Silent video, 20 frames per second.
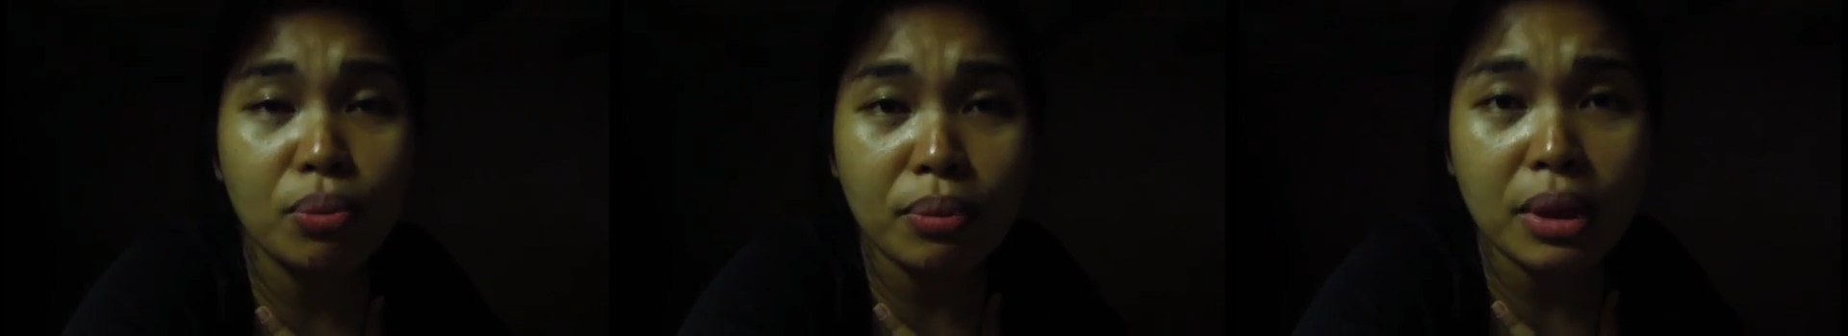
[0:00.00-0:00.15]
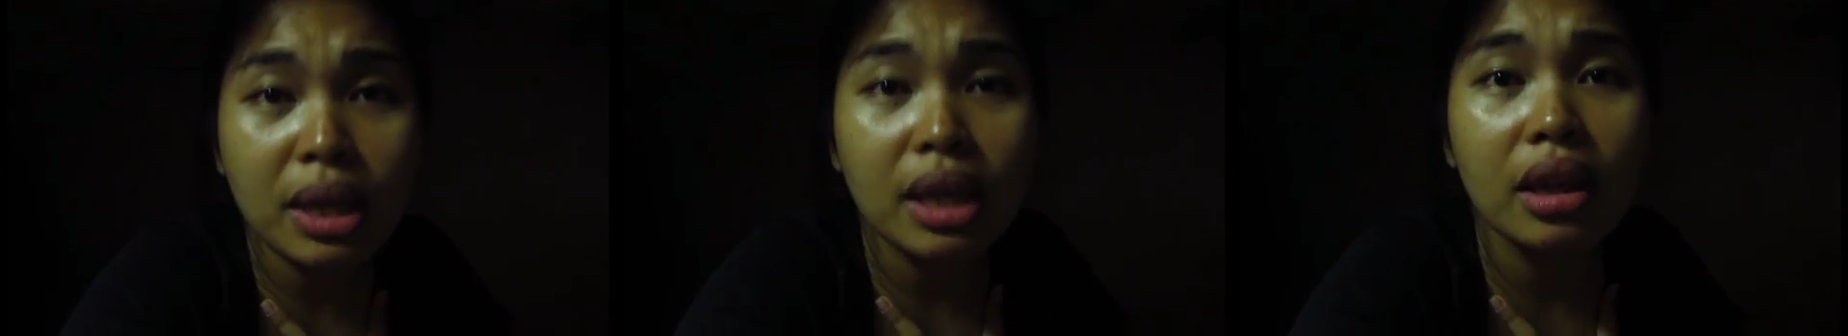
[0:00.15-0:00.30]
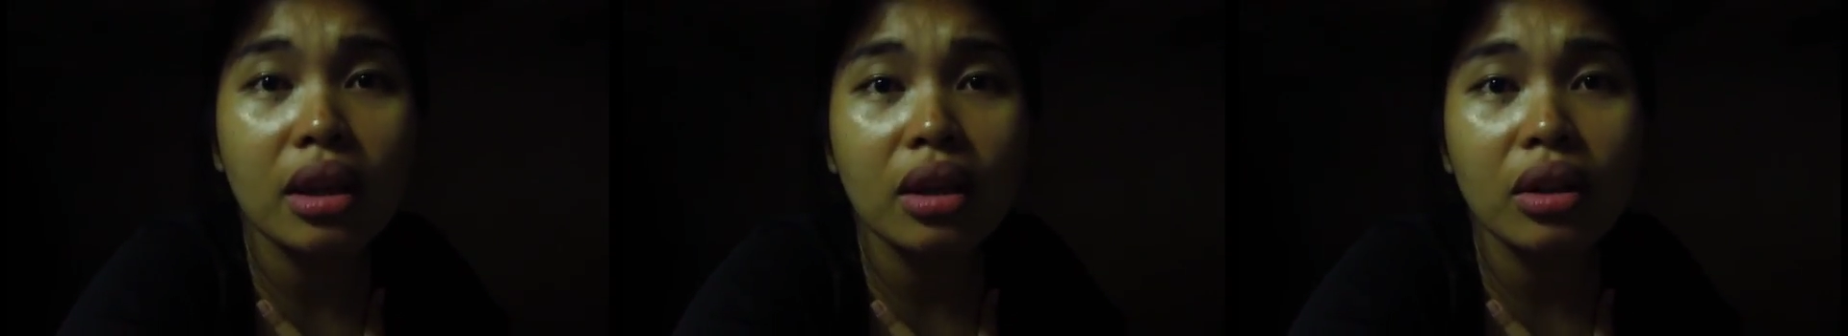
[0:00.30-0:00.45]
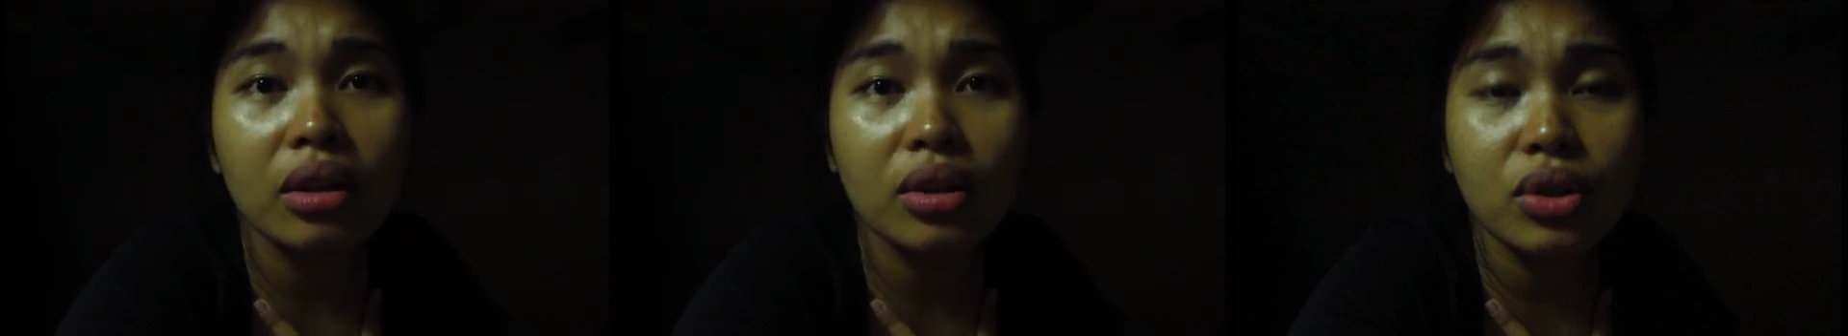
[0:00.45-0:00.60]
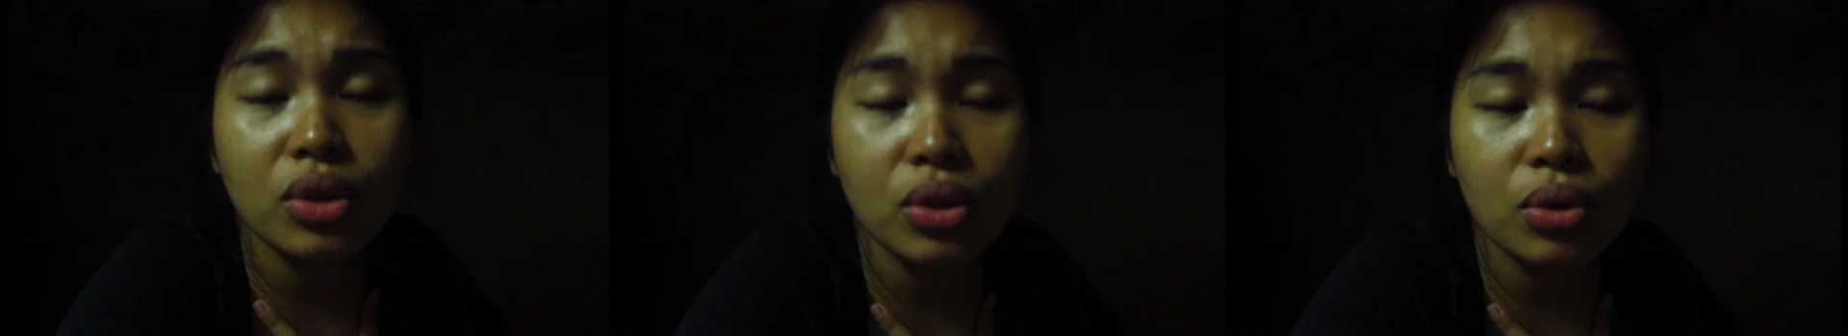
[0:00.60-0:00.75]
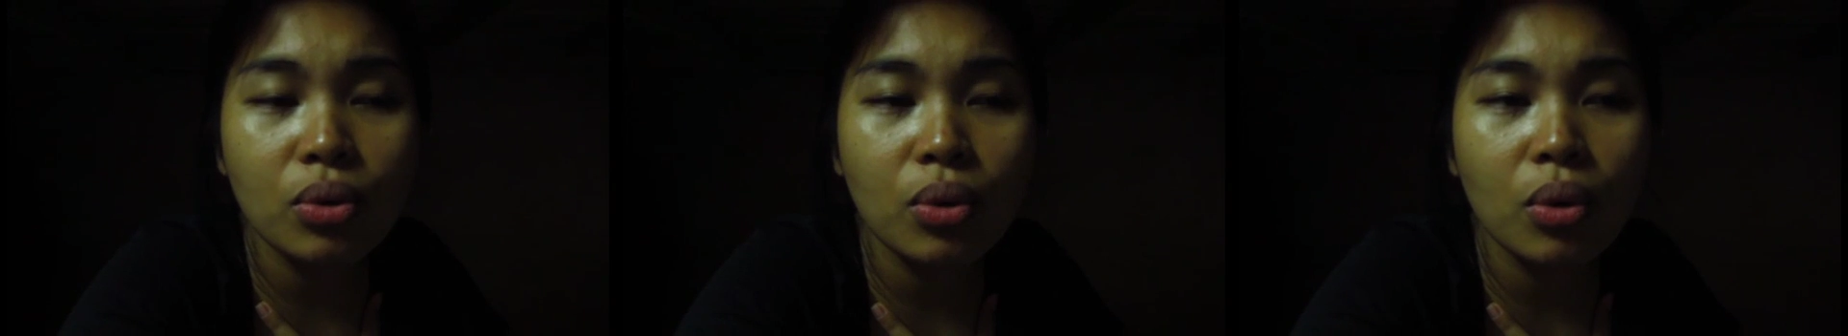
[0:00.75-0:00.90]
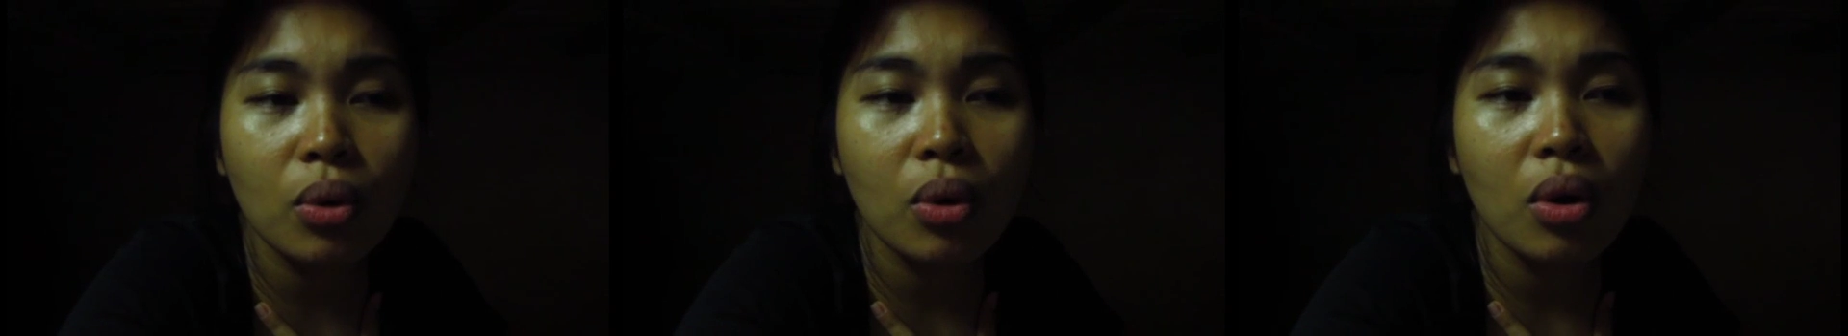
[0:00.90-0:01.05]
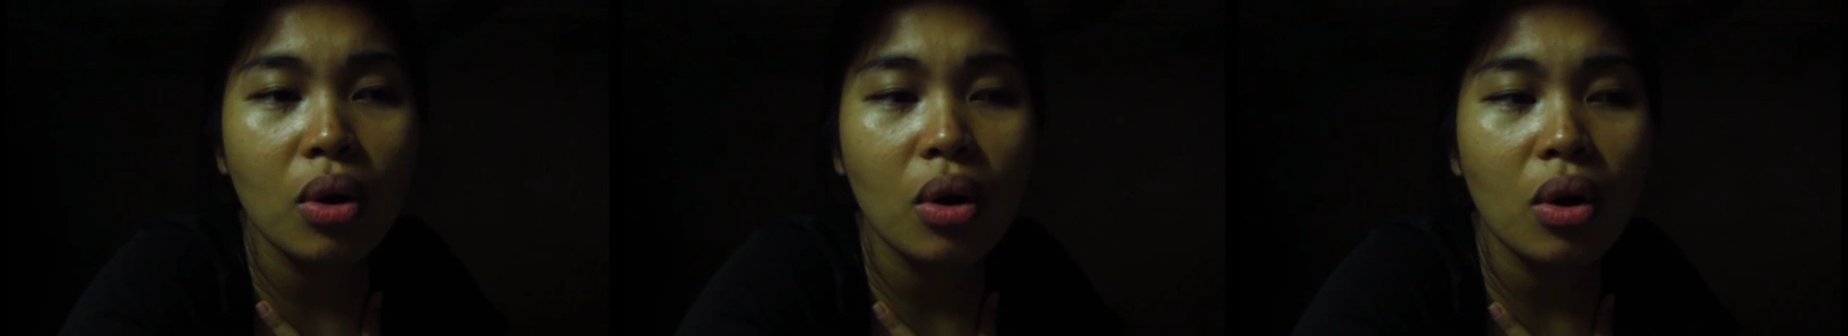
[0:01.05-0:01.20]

me too.